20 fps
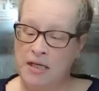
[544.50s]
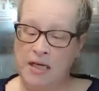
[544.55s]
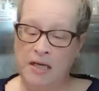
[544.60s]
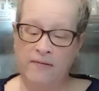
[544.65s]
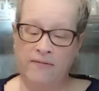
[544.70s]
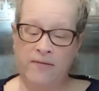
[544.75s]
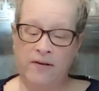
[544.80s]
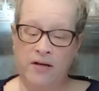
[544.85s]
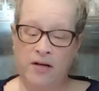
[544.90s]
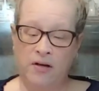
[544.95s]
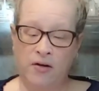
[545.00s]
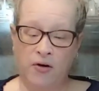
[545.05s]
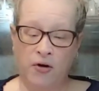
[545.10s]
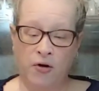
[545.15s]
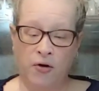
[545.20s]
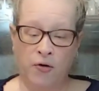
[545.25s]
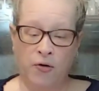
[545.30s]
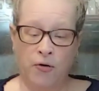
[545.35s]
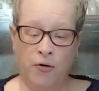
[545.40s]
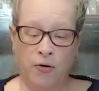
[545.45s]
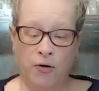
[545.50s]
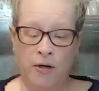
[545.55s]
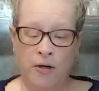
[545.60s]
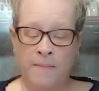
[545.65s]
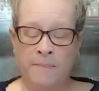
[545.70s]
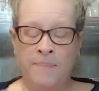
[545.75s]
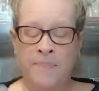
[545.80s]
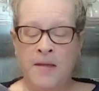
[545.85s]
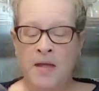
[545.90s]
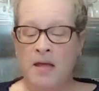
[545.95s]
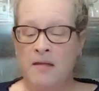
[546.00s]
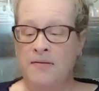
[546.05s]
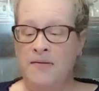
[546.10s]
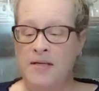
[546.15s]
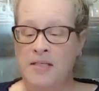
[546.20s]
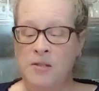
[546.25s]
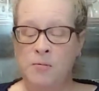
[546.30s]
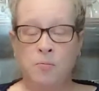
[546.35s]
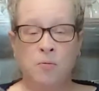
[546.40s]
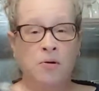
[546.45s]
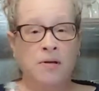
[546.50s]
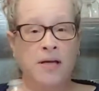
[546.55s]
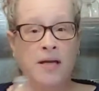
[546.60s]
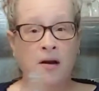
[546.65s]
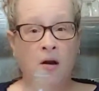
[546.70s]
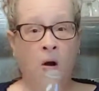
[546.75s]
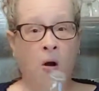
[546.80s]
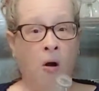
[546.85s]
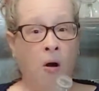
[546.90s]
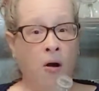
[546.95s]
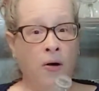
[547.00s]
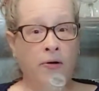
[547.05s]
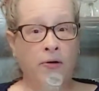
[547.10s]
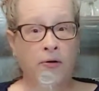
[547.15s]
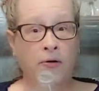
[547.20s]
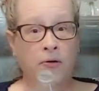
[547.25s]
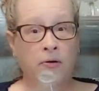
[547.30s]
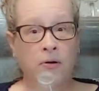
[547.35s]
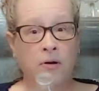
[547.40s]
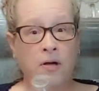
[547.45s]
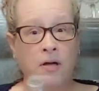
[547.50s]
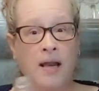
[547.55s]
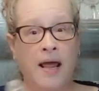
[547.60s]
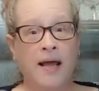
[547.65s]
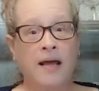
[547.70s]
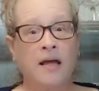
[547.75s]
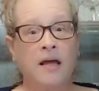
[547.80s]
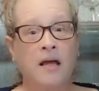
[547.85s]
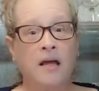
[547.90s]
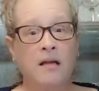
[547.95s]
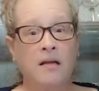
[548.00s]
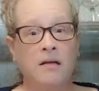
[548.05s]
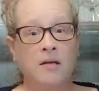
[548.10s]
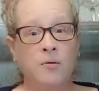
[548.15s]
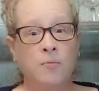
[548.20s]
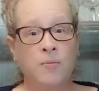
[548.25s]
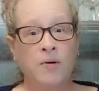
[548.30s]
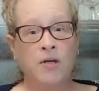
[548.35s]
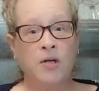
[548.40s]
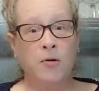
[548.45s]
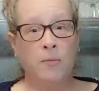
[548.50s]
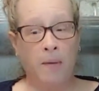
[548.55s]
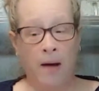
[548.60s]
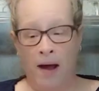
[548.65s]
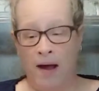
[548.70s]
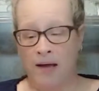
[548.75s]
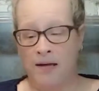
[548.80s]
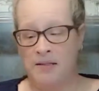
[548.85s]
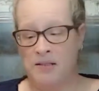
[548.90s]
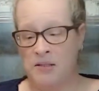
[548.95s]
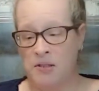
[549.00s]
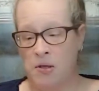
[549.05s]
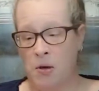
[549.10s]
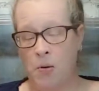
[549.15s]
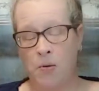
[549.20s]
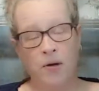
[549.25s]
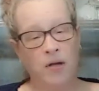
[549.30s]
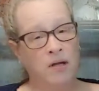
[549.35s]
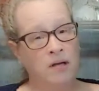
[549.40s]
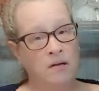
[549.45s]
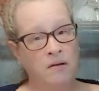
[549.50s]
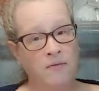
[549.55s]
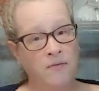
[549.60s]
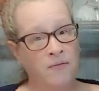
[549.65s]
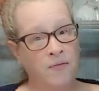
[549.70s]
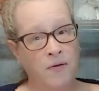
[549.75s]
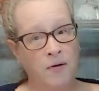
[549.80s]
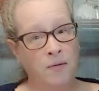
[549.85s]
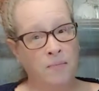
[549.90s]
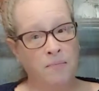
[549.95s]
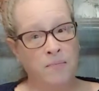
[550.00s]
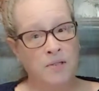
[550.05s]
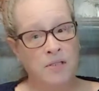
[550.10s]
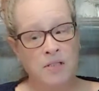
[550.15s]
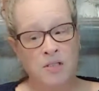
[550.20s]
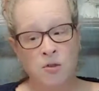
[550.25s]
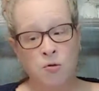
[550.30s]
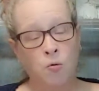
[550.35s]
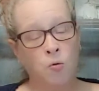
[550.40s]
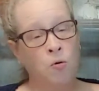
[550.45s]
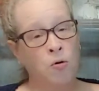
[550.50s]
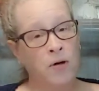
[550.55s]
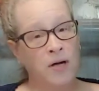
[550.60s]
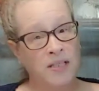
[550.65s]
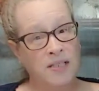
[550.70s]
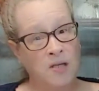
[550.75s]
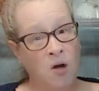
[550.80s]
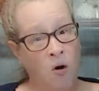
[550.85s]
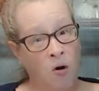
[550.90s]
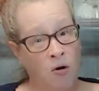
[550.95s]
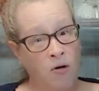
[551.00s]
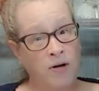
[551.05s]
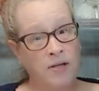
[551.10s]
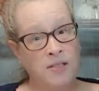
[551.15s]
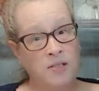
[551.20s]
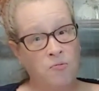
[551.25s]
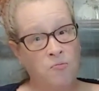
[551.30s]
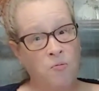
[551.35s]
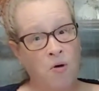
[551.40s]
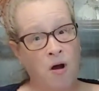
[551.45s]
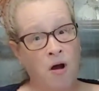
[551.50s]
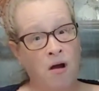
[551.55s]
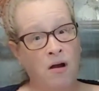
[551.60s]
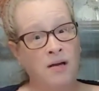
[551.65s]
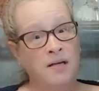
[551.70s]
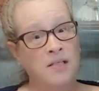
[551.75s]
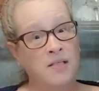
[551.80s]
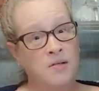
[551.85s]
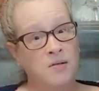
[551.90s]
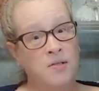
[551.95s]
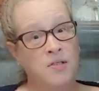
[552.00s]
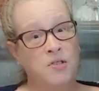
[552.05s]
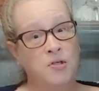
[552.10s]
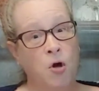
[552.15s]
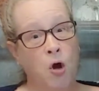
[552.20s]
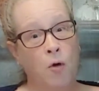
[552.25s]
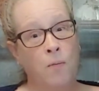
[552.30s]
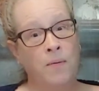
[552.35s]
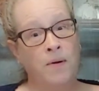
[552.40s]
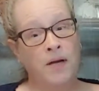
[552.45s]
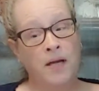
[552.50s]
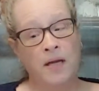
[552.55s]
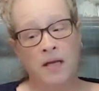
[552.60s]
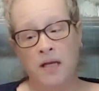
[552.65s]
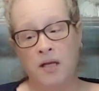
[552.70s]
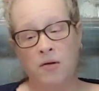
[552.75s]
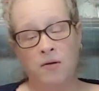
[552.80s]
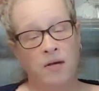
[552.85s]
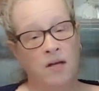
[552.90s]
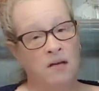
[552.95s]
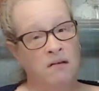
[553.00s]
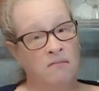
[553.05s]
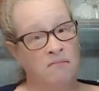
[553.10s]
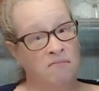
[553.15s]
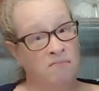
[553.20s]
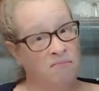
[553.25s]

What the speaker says: even occurred. This will get harder, like when you buy a soda from the store, it's hard as a rock, and as soon as you open it, you can